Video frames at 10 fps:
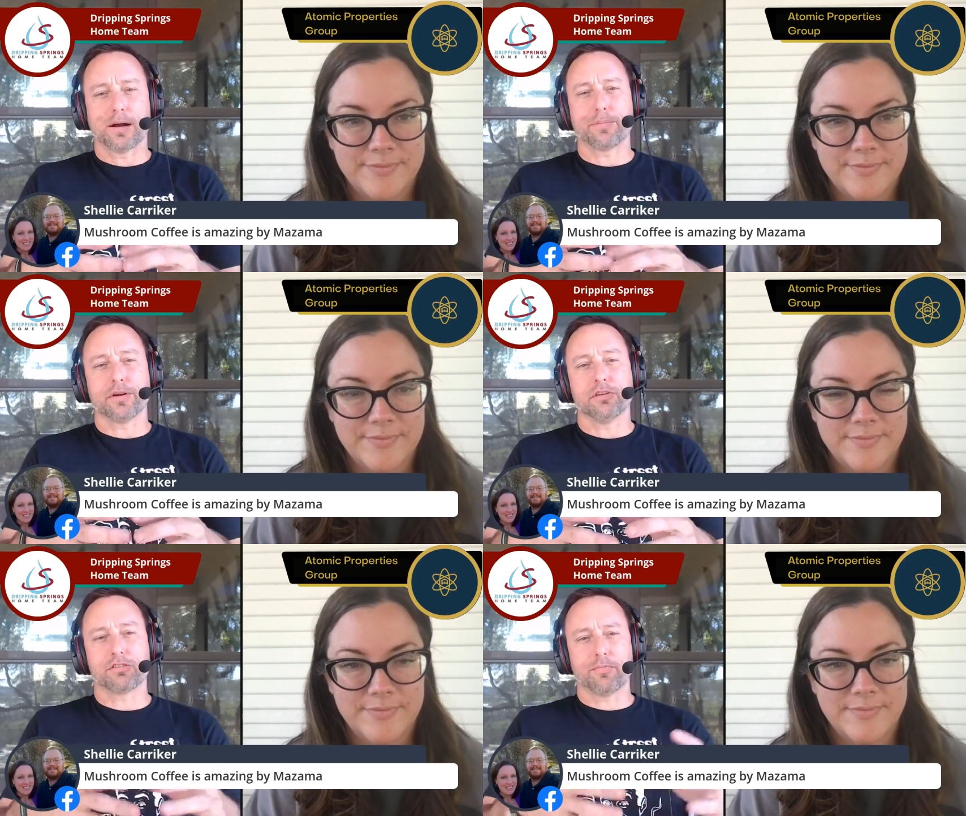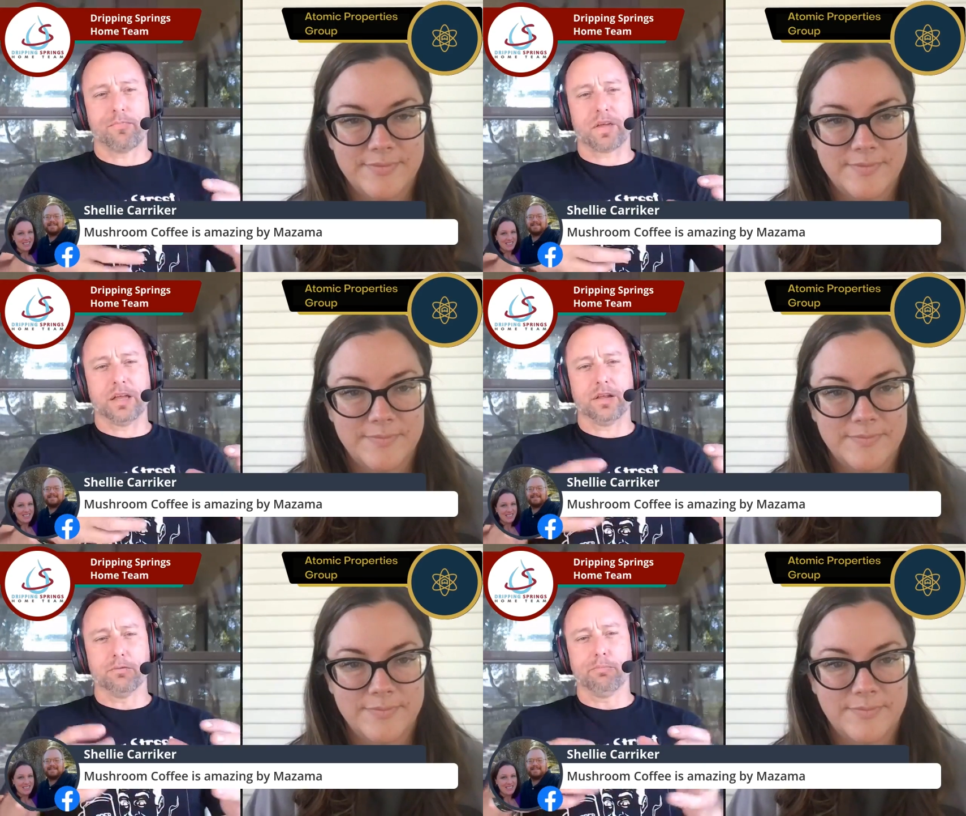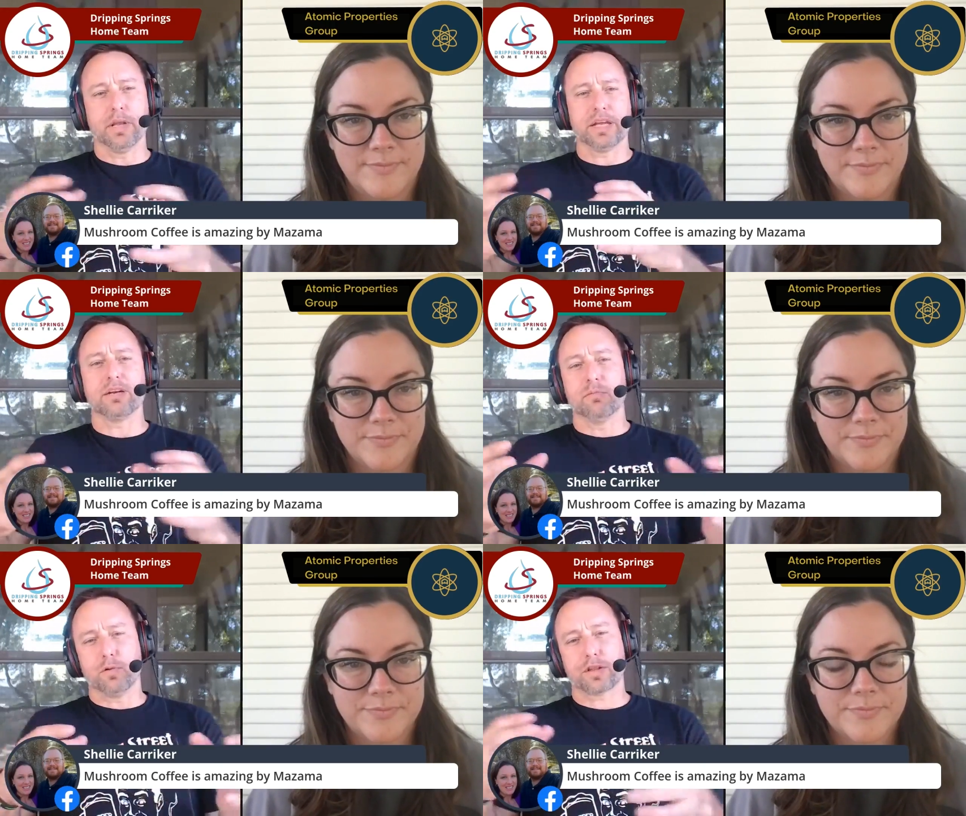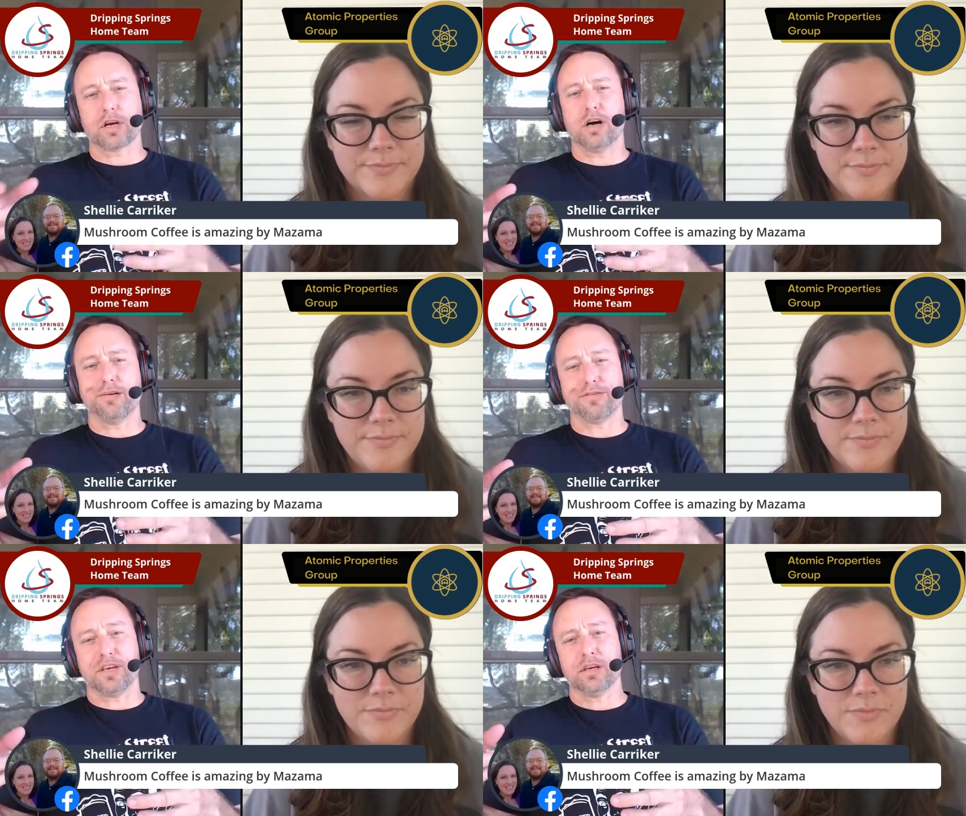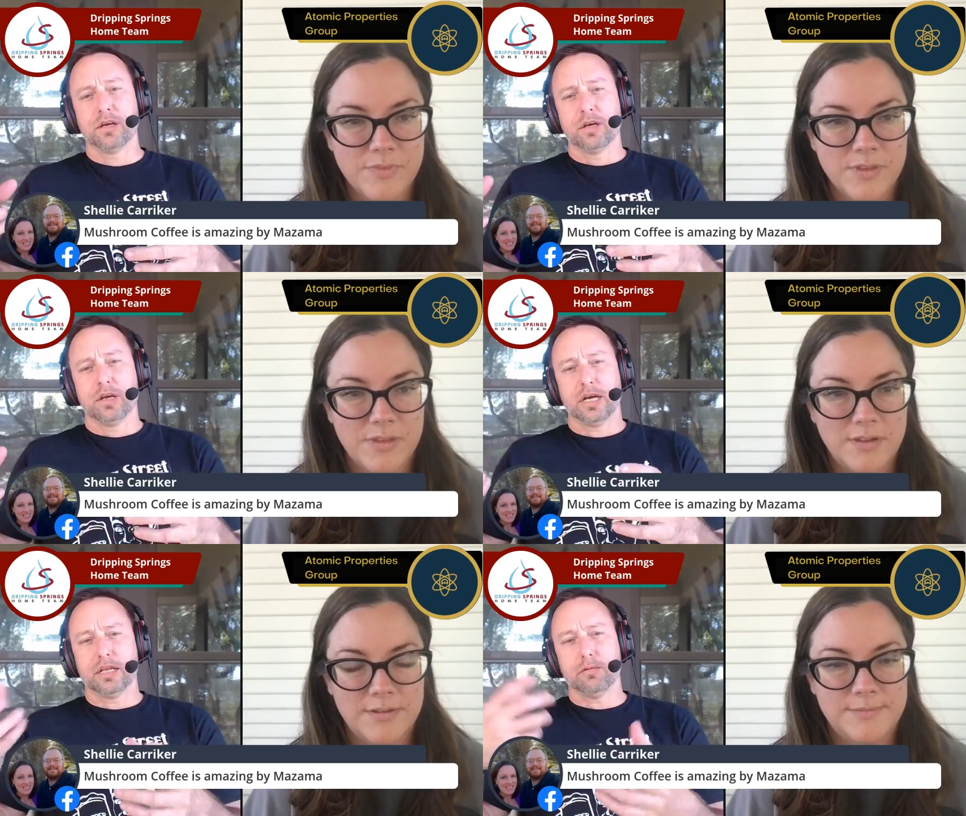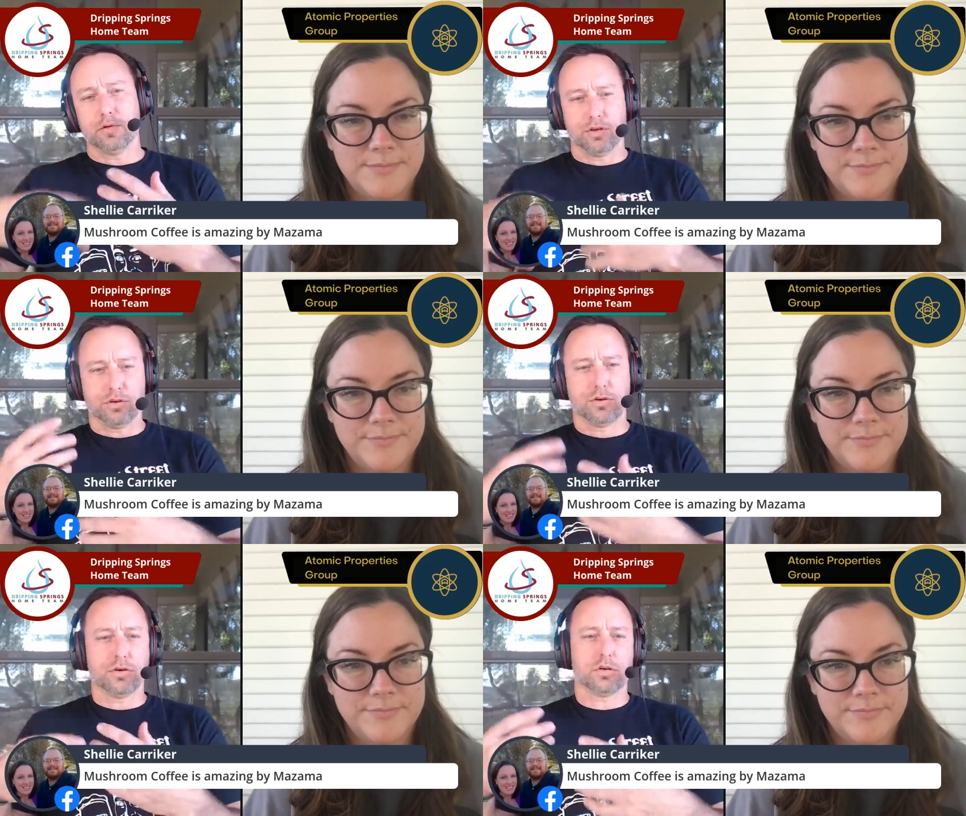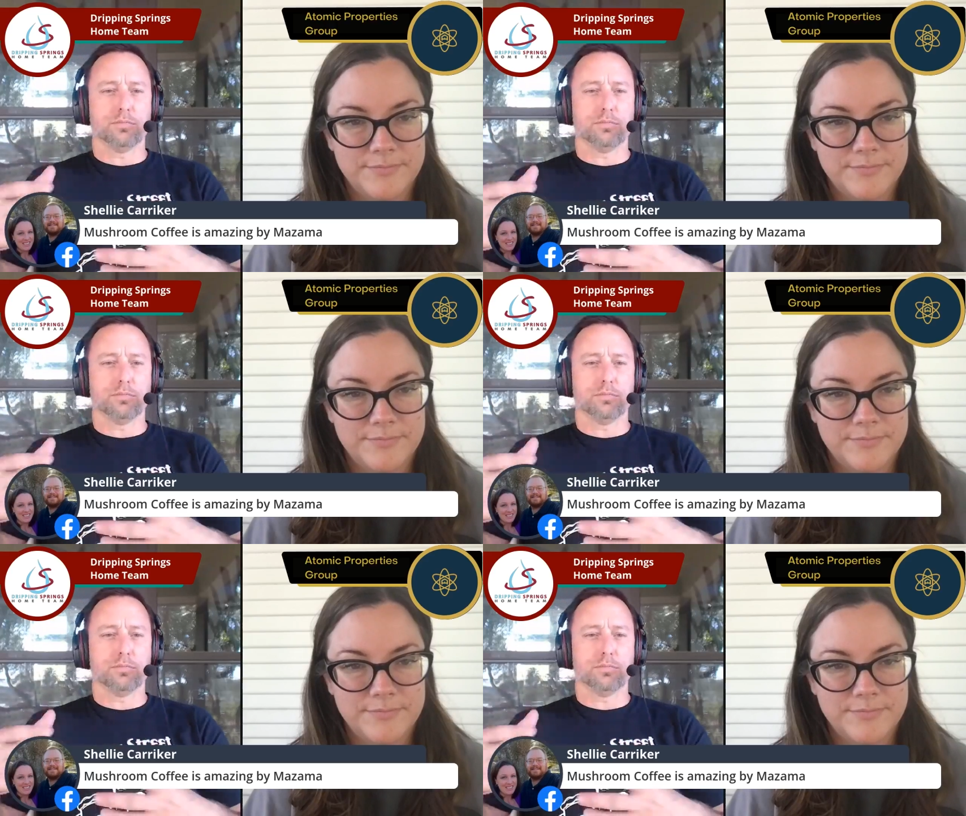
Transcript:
Speaker 1: properties, and they'll blend them with coffee. And then when you cook